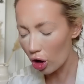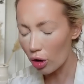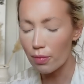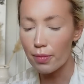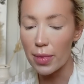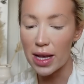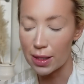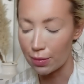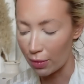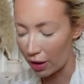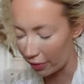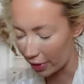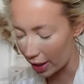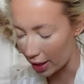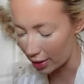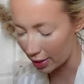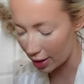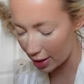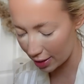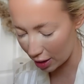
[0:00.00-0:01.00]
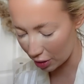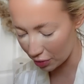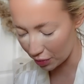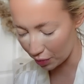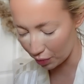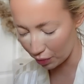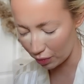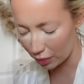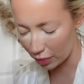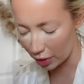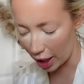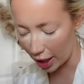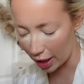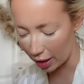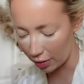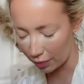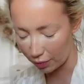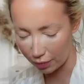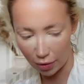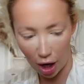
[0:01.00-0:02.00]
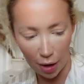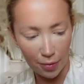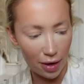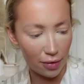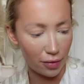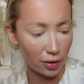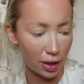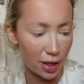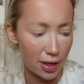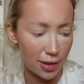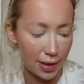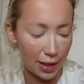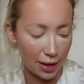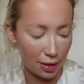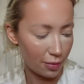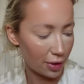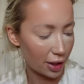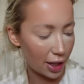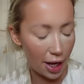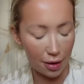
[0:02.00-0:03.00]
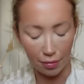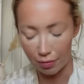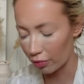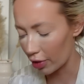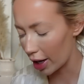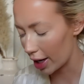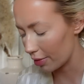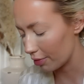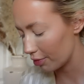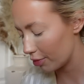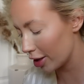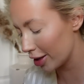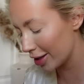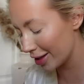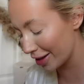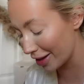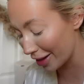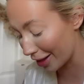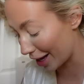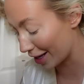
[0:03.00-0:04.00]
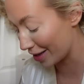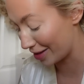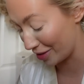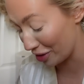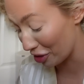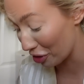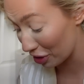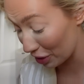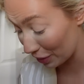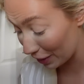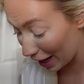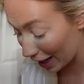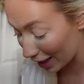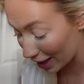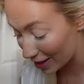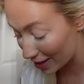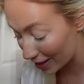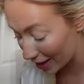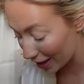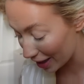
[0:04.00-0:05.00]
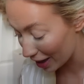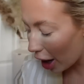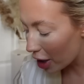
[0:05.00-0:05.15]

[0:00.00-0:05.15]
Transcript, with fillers: Not miss my friends, that sounds like I'm never going to see them again when that's not the reality.